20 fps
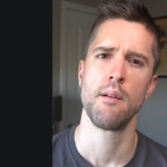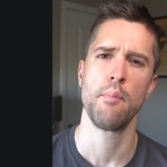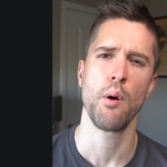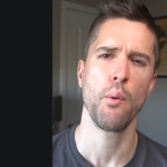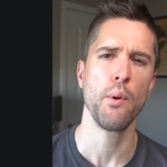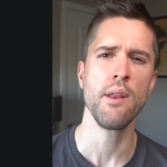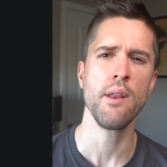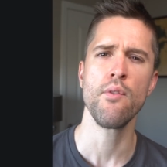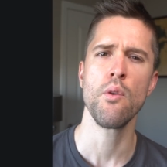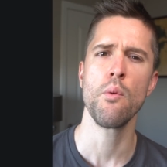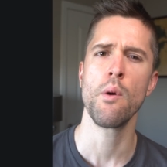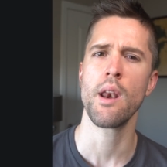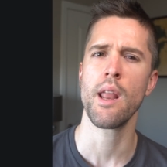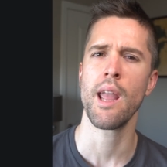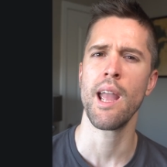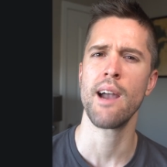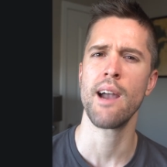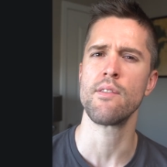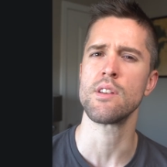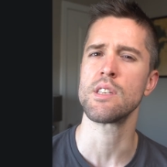But what if you want to
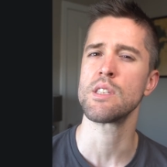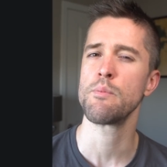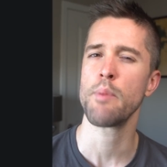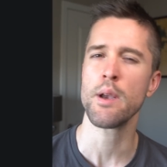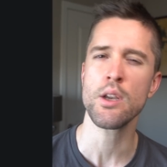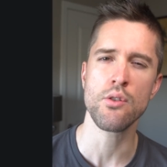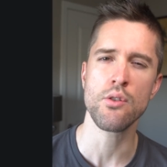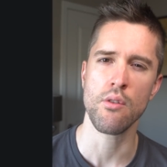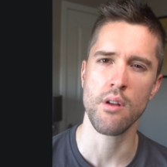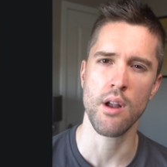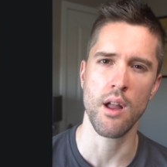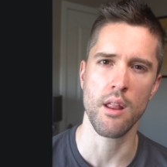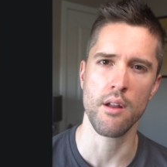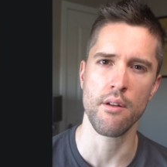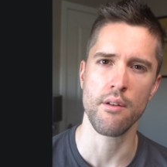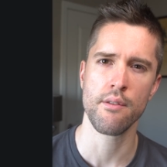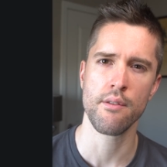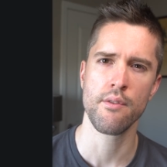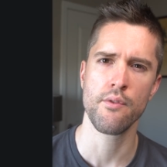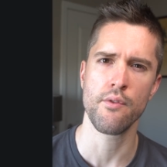have a special
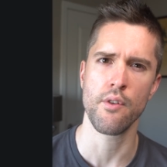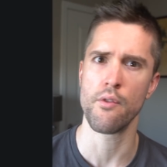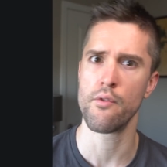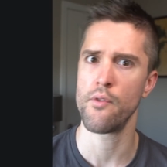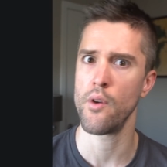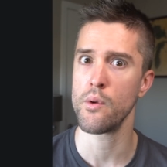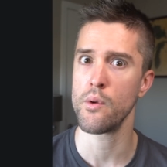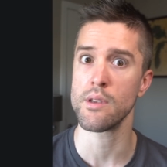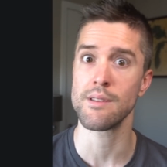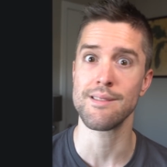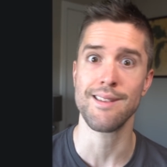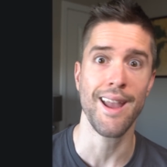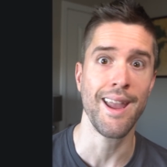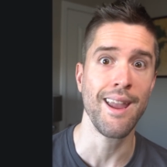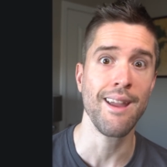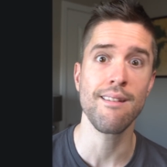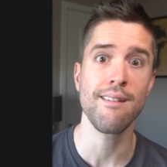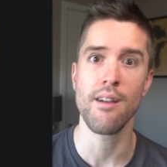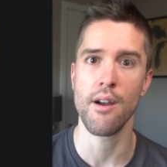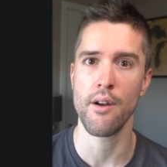color for focused
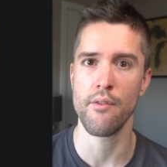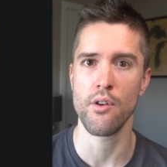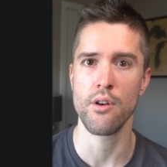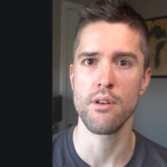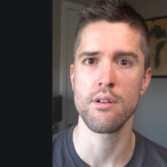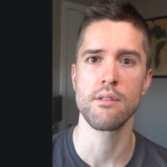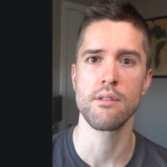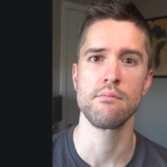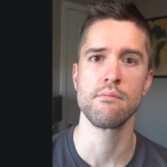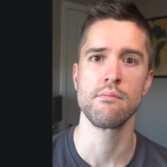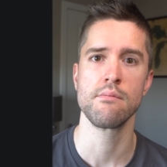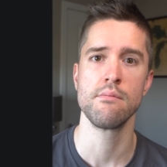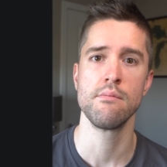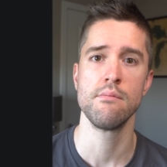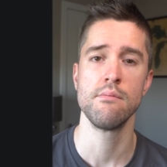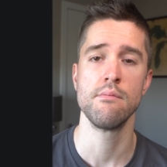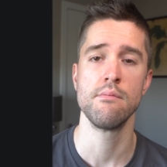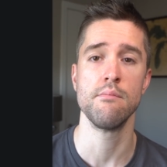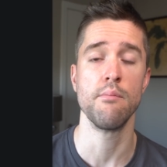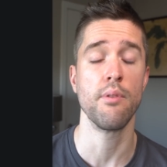and hovered?
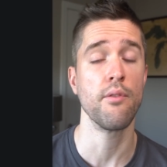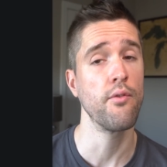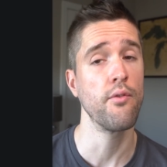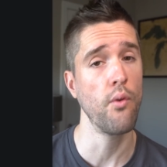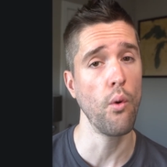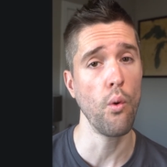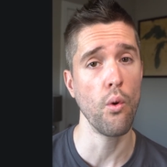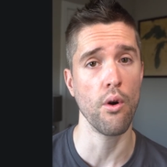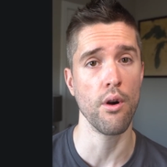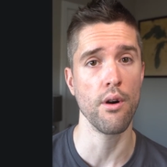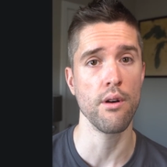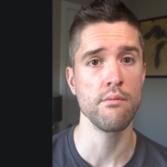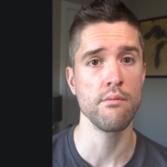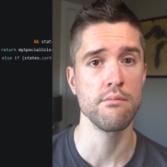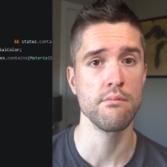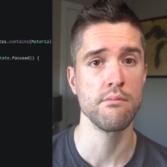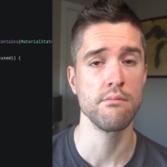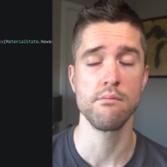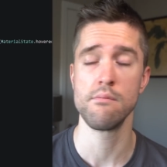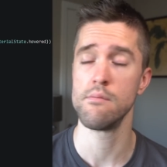before,
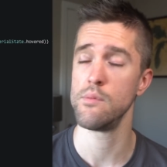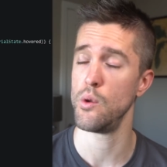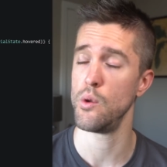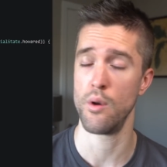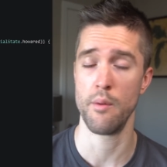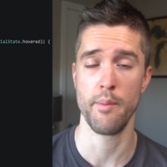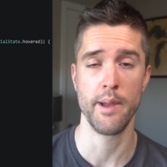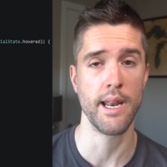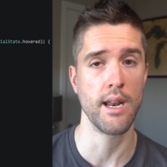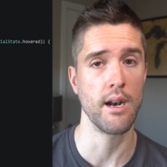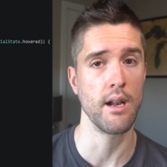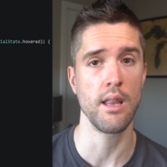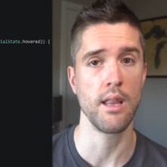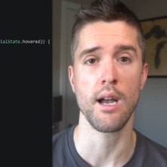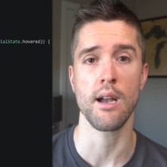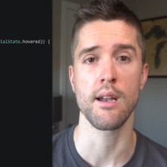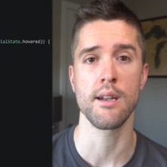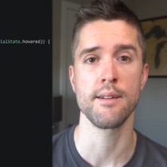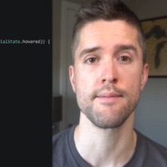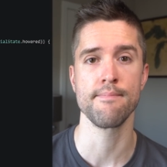you would have been out of
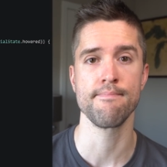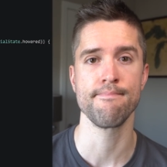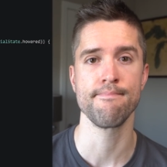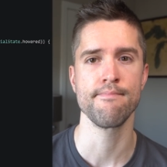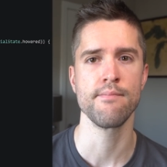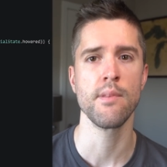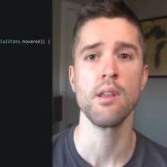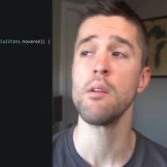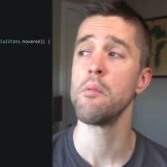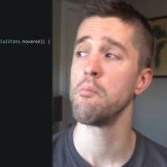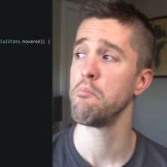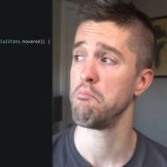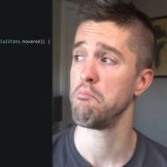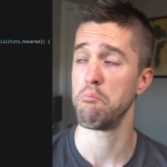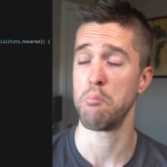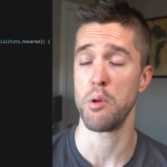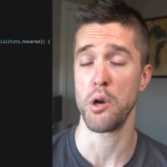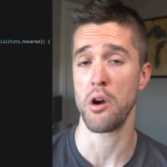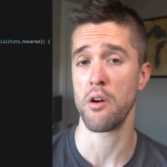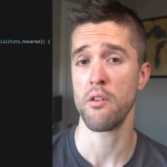luck.
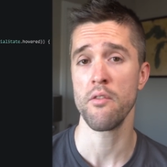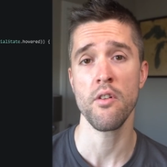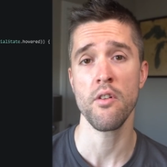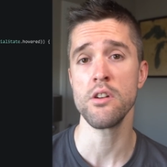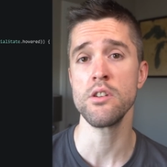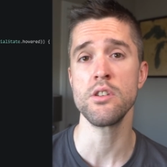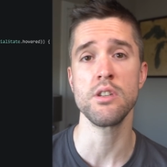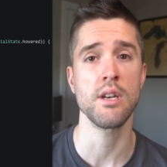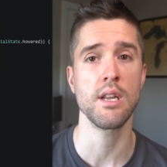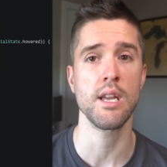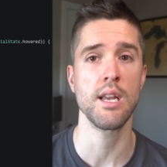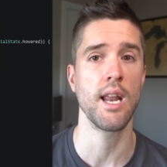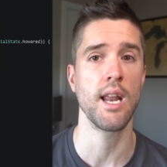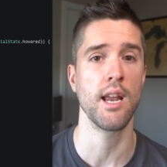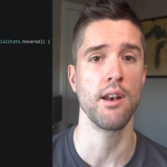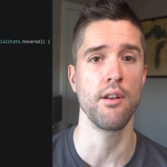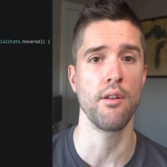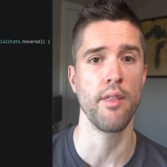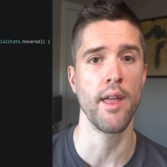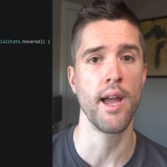But our function can
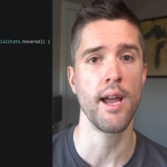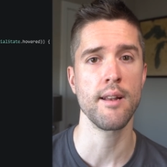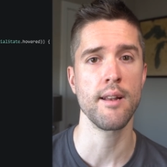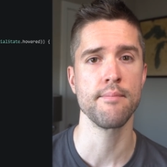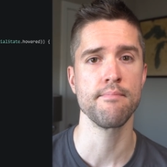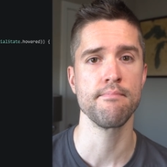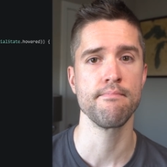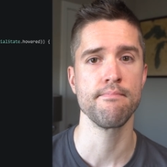handle that.